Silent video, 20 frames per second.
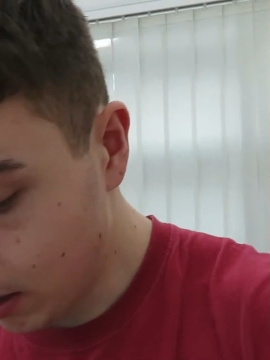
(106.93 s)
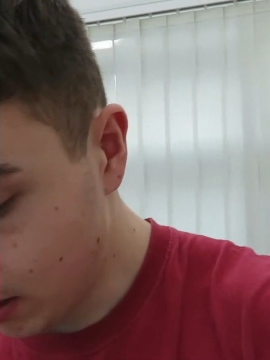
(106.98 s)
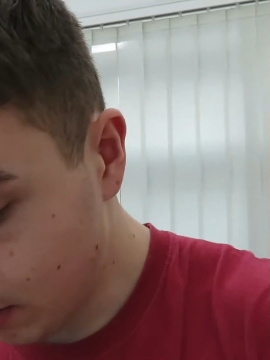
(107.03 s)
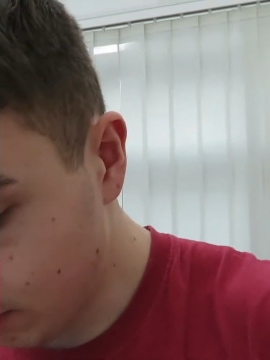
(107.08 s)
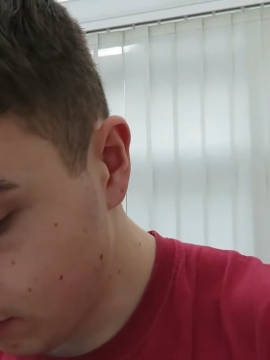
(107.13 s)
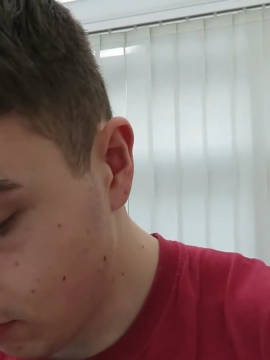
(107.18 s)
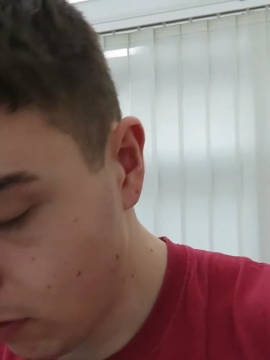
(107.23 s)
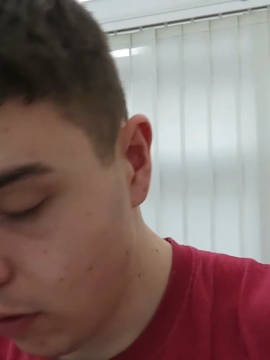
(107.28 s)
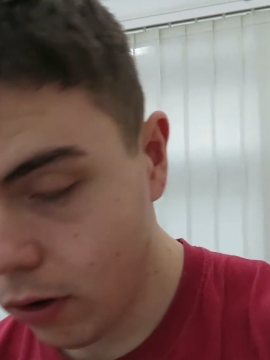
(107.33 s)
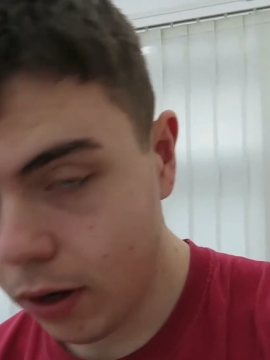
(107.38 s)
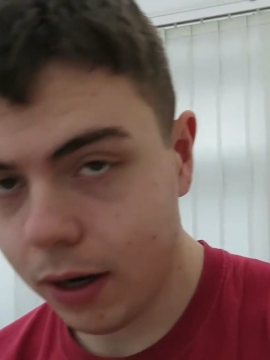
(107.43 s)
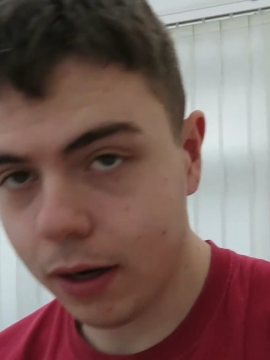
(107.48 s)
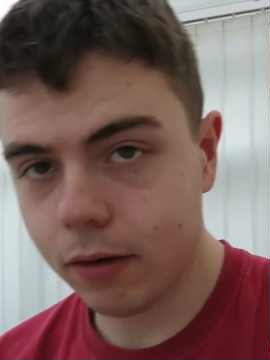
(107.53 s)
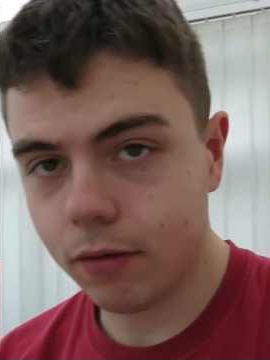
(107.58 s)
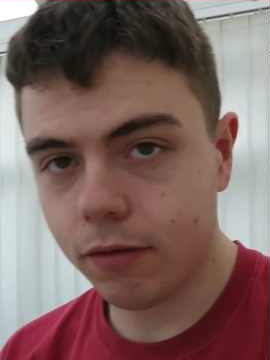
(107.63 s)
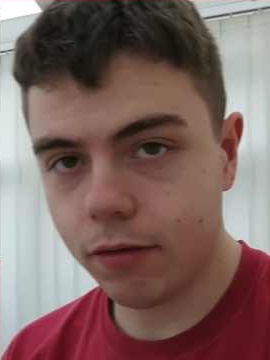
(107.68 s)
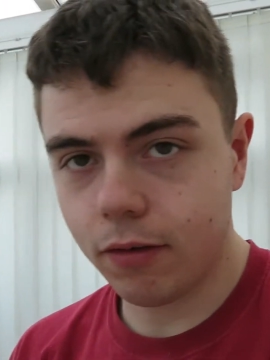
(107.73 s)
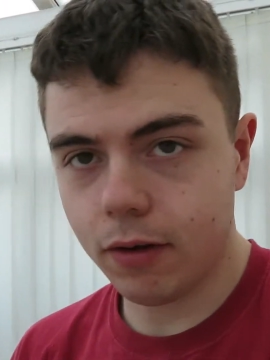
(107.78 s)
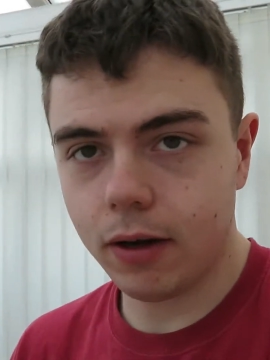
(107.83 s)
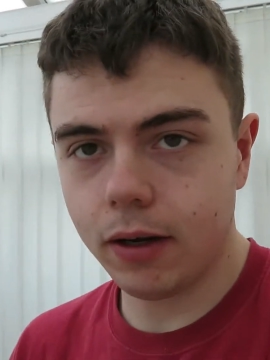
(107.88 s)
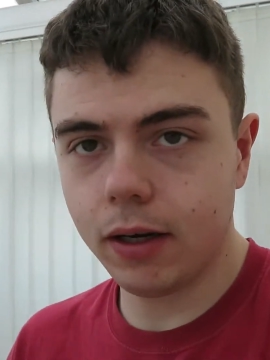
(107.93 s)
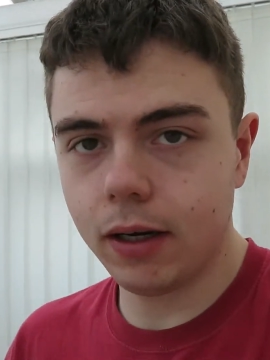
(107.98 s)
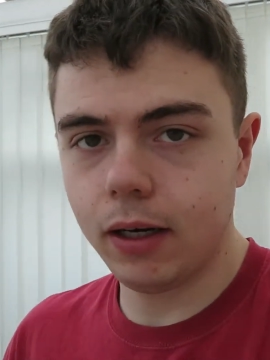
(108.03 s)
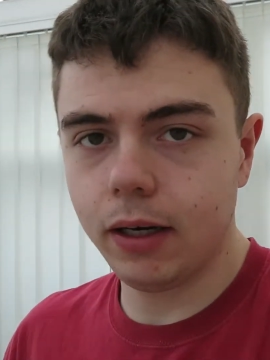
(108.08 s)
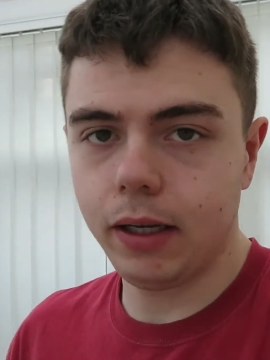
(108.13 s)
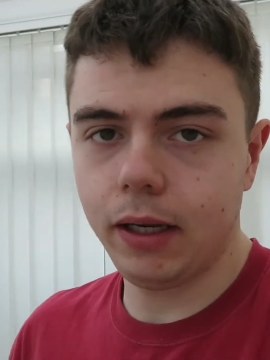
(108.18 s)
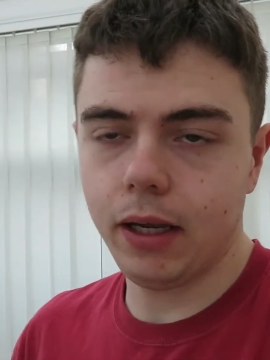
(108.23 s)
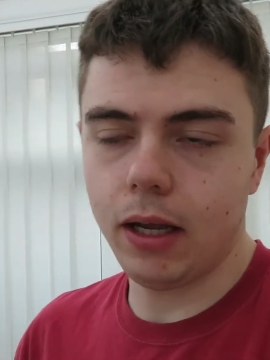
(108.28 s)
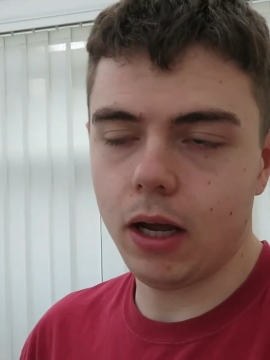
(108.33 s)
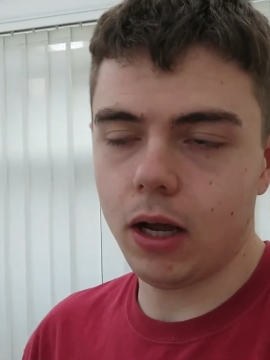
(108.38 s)
I thought I'd
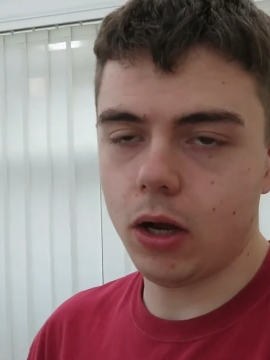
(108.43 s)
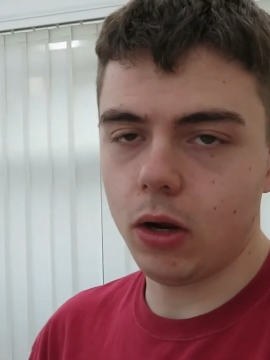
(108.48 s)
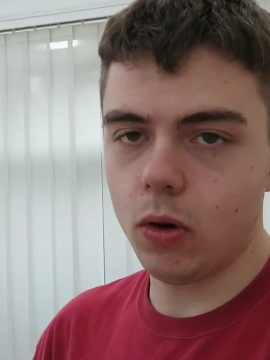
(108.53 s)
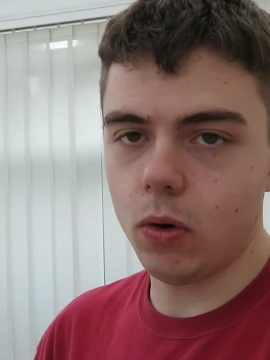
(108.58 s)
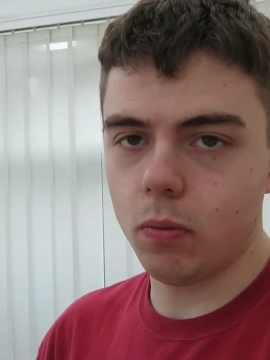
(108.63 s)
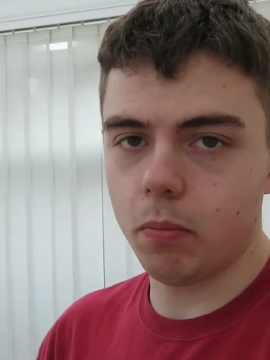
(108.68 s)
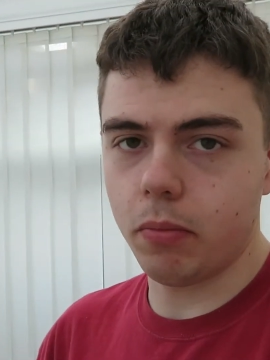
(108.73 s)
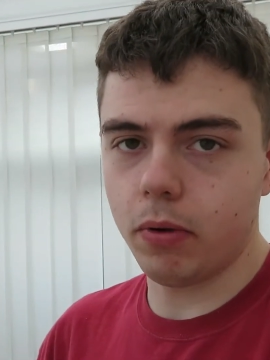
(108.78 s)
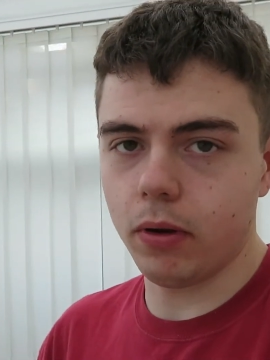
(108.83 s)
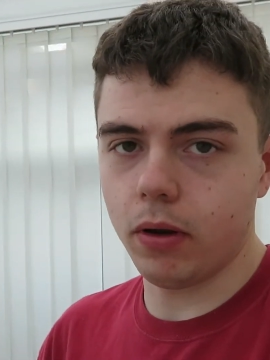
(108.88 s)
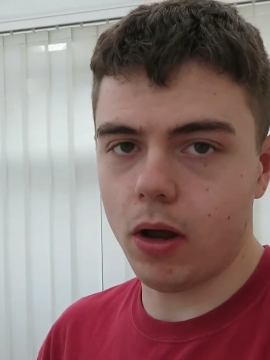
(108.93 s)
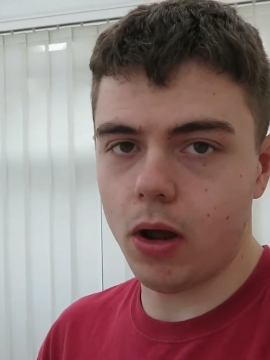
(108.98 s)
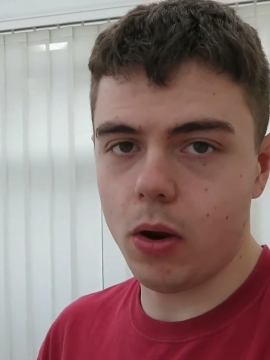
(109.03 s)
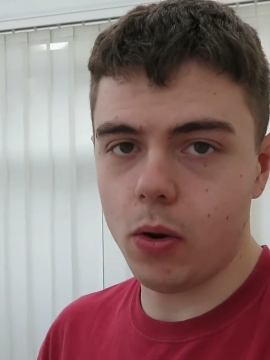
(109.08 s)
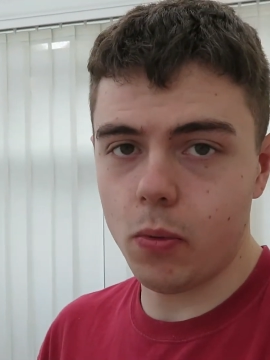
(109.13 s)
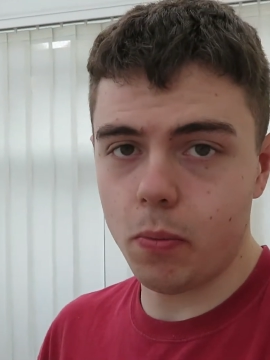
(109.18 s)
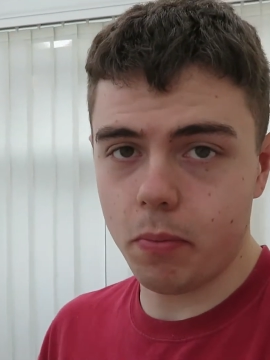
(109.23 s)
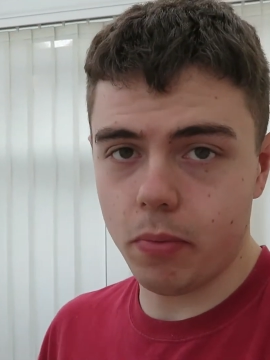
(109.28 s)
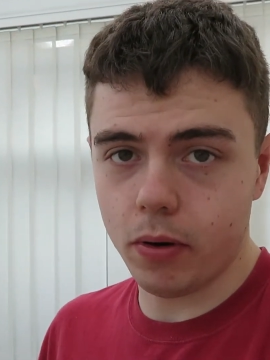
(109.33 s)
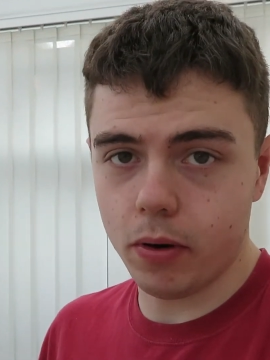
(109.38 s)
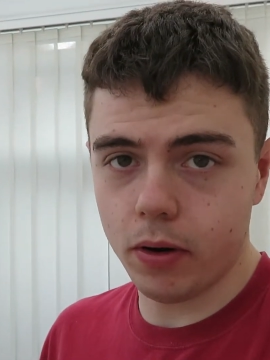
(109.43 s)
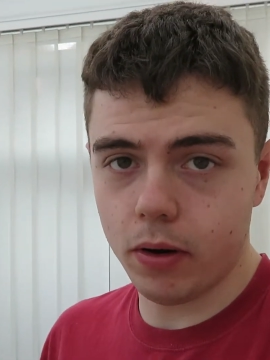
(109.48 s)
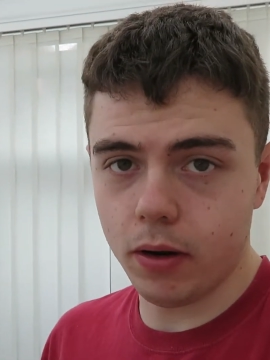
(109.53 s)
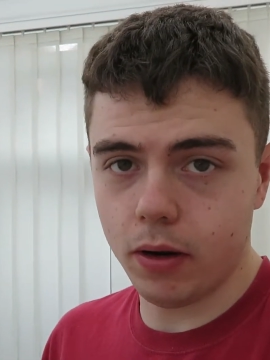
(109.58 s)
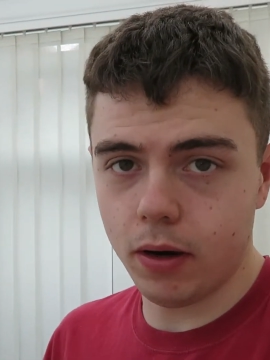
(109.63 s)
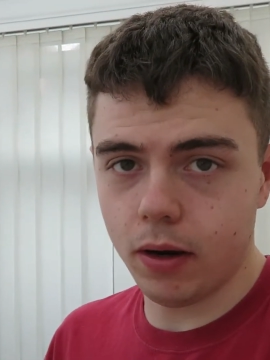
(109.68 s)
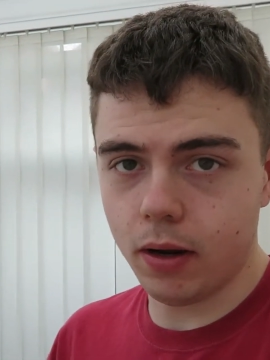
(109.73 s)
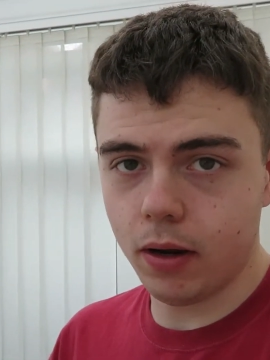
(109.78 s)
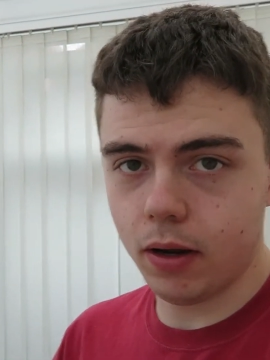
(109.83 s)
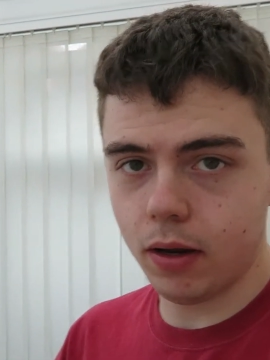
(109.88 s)
finally hope it
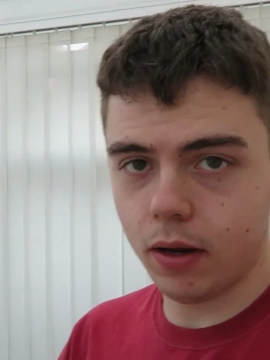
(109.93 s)
open.